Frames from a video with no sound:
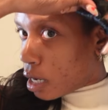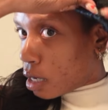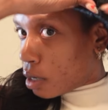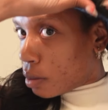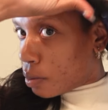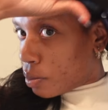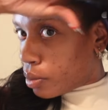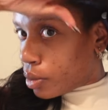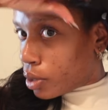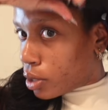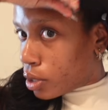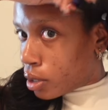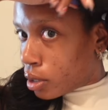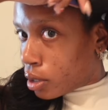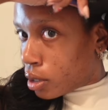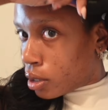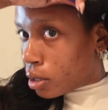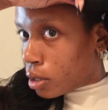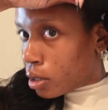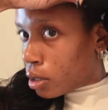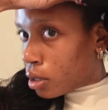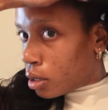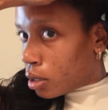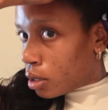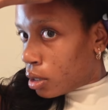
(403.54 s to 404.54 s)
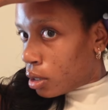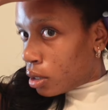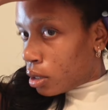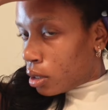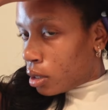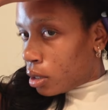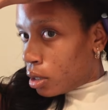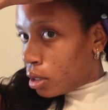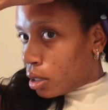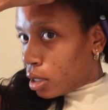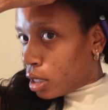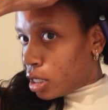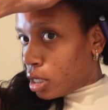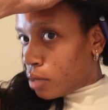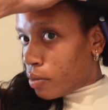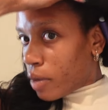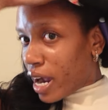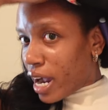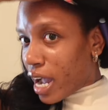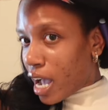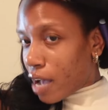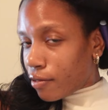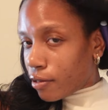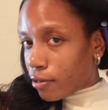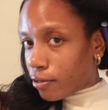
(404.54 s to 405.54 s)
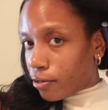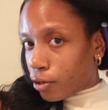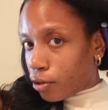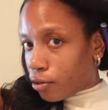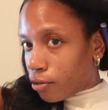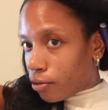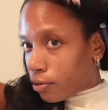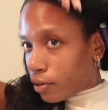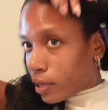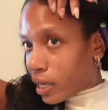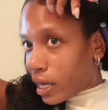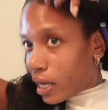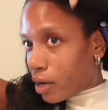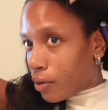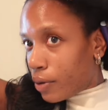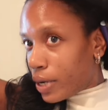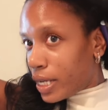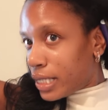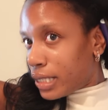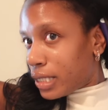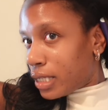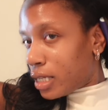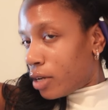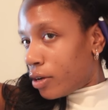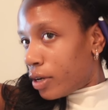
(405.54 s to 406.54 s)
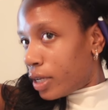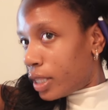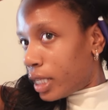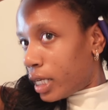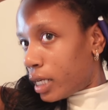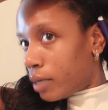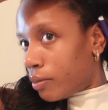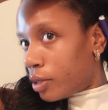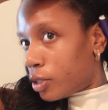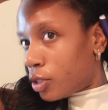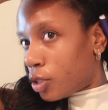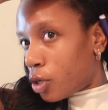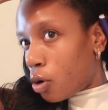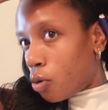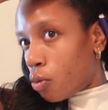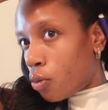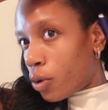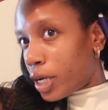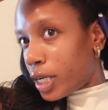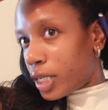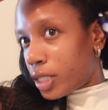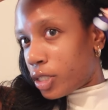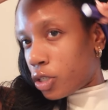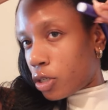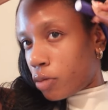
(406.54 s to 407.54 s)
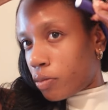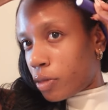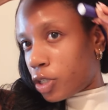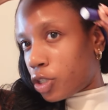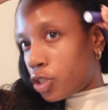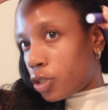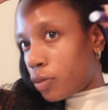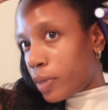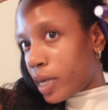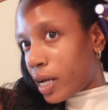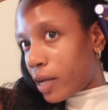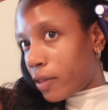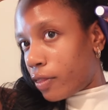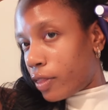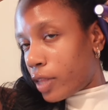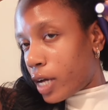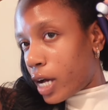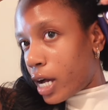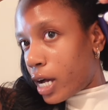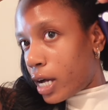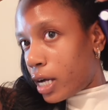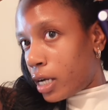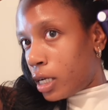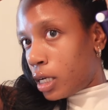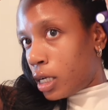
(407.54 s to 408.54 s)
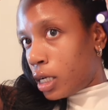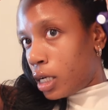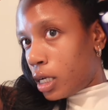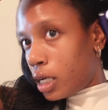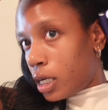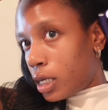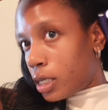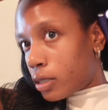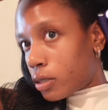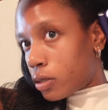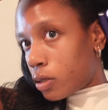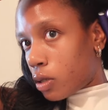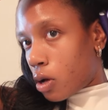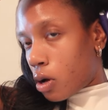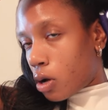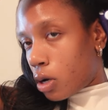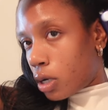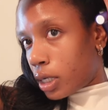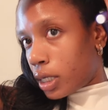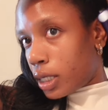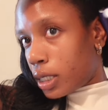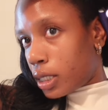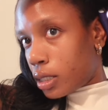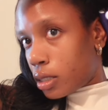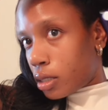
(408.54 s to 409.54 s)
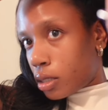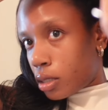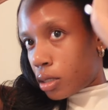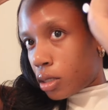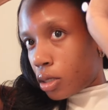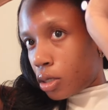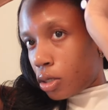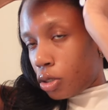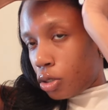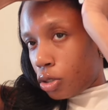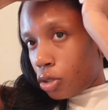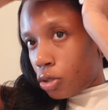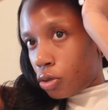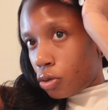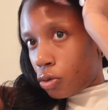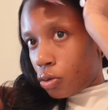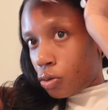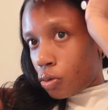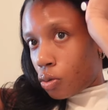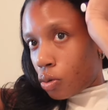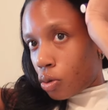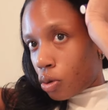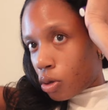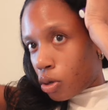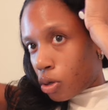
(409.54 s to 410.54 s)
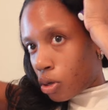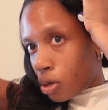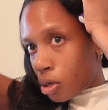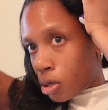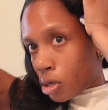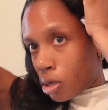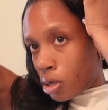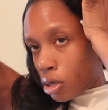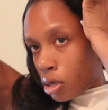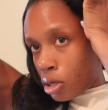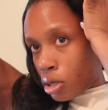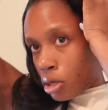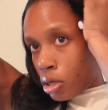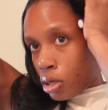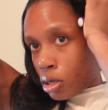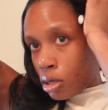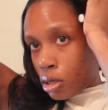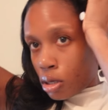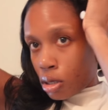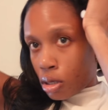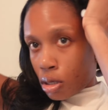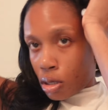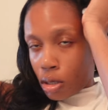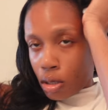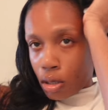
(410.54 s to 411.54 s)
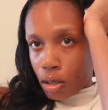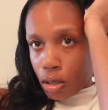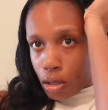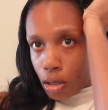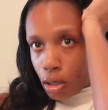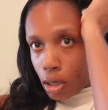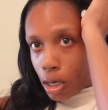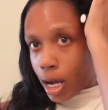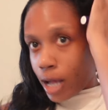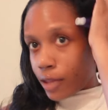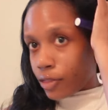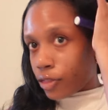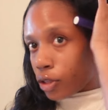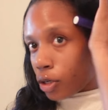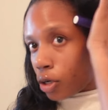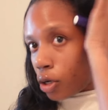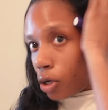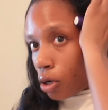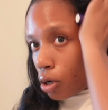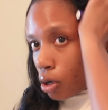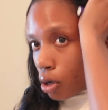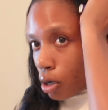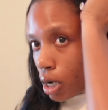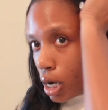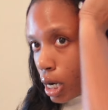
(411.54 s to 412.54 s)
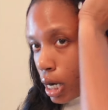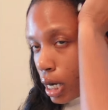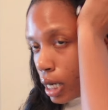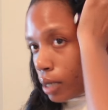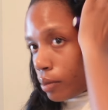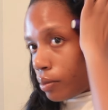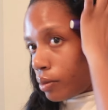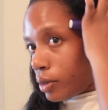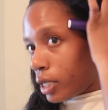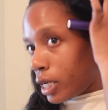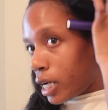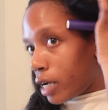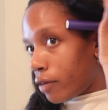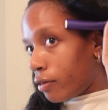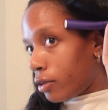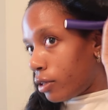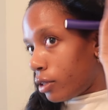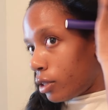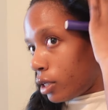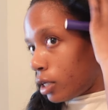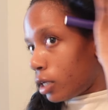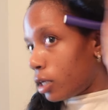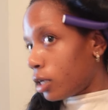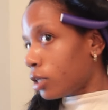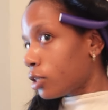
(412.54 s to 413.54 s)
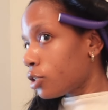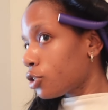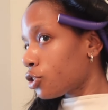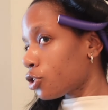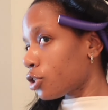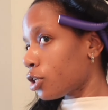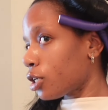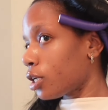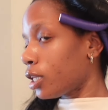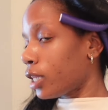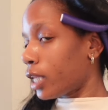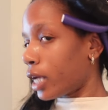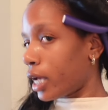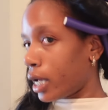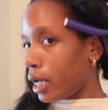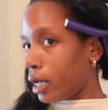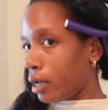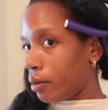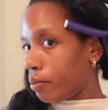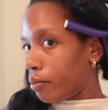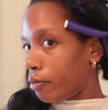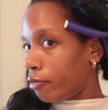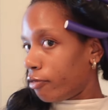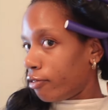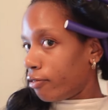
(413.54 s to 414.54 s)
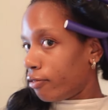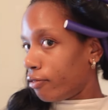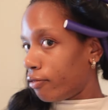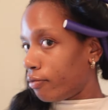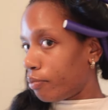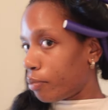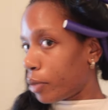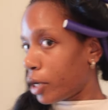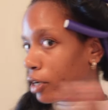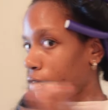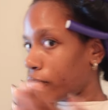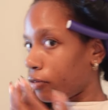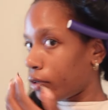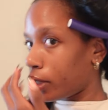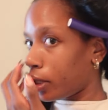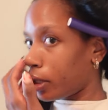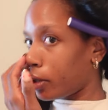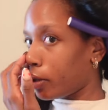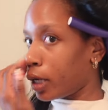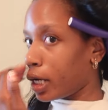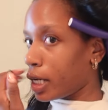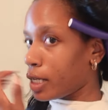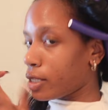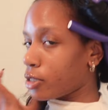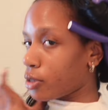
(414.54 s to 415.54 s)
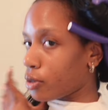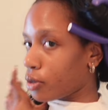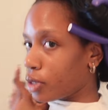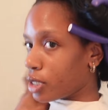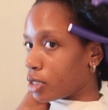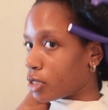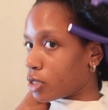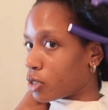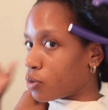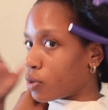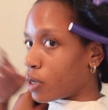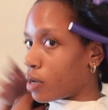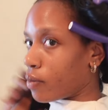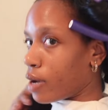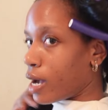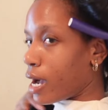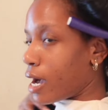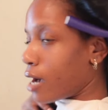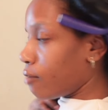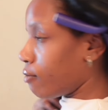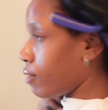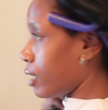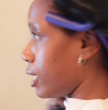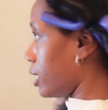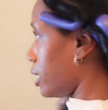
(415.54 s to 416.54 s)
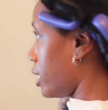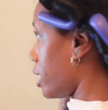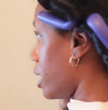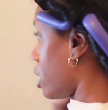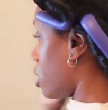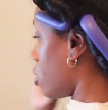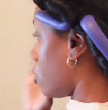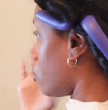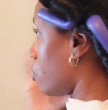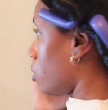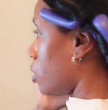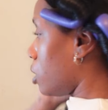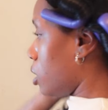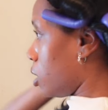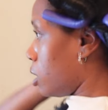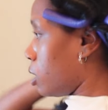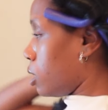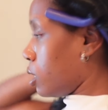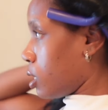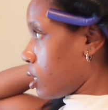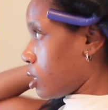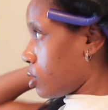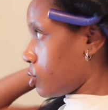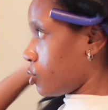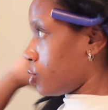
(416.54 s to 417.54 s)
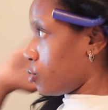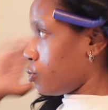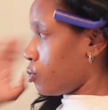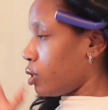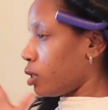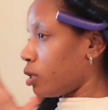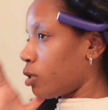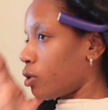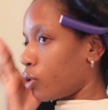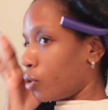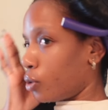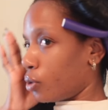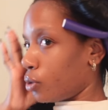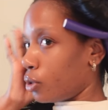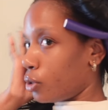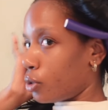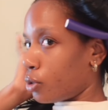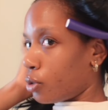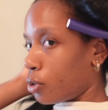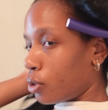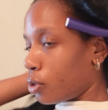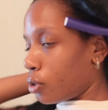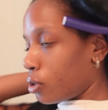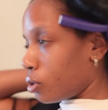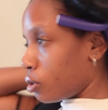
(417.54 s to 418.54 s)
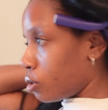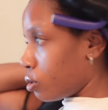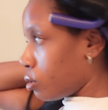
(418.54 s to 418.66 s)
up. You might have a few flyaways here and there, but don't worry too much about that. As long as you got the curl up, then everything should lay perfectly. Okay, so this is where we're at right now. I'll do a little